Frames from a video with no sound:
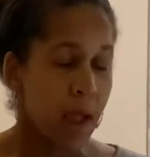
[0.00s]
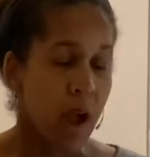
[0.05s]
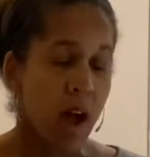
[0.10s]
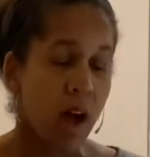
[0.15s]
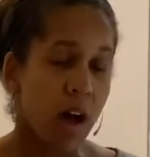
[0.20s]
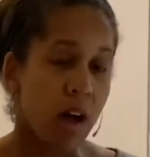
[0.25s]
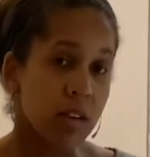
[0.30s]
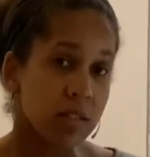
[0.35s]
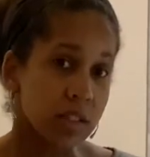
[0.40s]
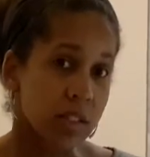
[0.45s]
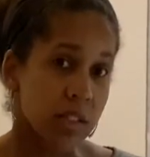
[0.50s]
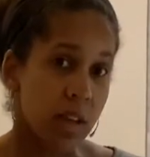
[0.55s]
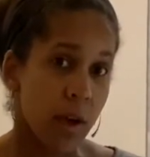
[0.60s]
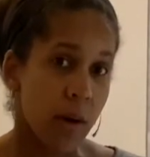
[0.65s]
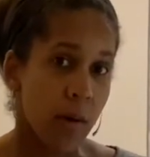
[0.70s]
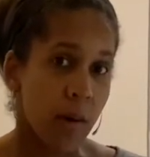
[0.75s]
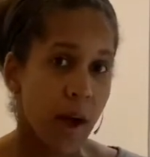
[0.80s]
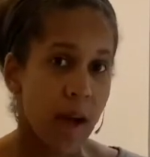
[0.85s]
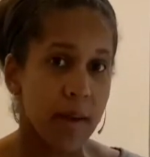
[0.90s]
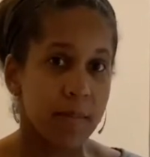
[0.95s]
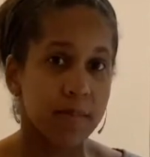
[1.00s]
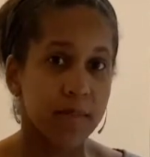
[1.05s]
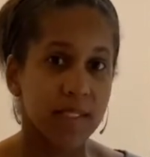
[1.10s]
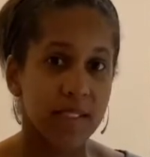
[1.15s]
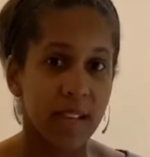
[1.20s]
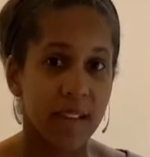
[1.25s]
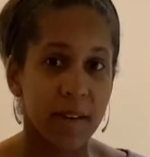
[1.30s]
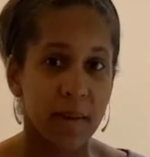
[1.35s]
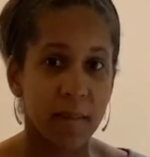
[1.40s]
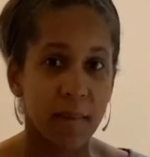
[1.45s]
Also, I'm
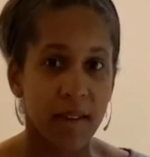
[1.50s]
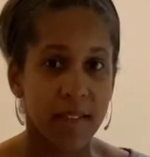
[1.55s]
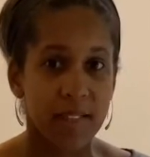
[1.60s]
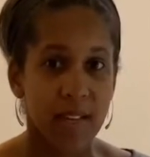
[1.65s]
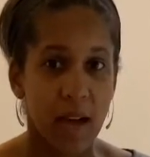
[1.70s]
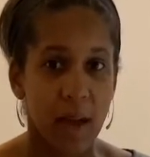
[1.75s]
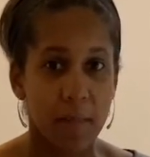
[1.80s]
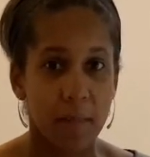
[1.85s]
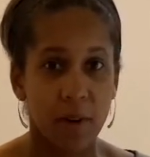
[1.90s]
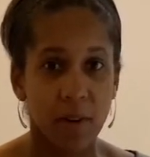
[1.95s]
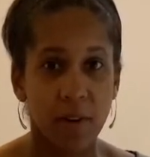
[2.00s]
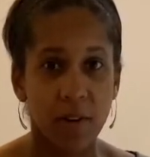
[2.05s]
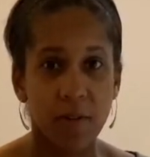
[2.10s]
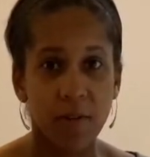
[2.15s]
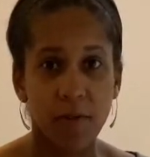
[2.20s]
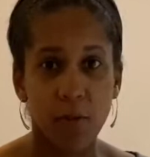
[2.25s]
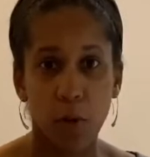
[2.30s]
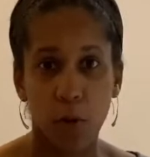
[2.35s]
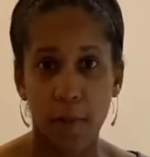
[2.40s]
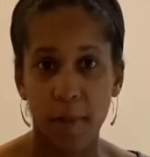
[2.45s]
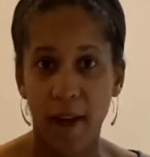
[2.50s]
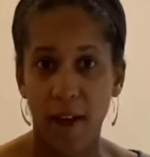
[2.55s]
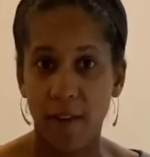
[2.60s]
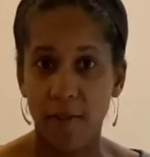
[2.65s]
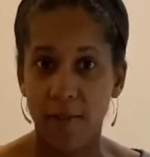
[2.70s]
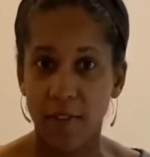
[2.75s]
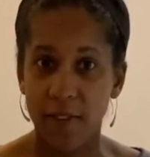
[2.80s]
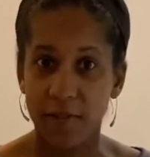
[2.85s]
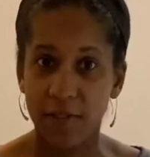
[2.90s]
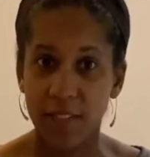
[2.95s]
setting my timer for about
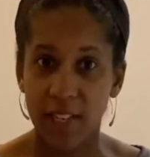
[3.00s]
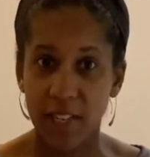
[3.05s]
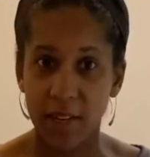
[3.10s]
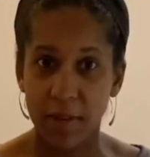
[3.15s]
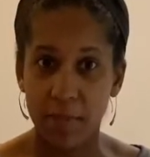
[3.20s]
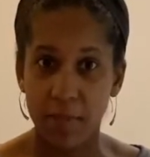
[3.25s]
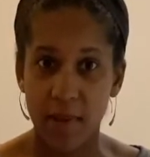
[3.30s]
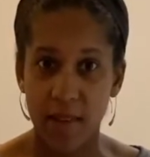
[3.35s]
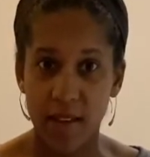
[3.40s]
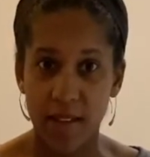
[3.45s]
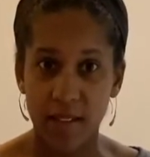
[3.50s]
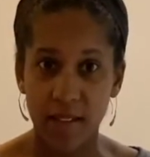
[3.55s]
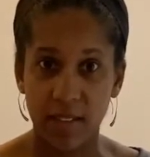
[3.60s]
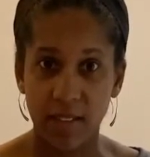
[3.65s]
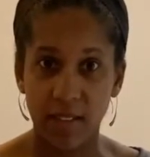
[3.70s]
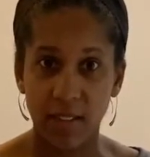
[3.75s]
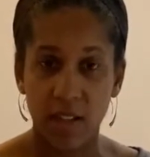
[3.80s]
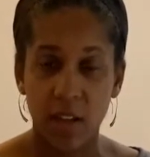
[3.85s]
15 minutes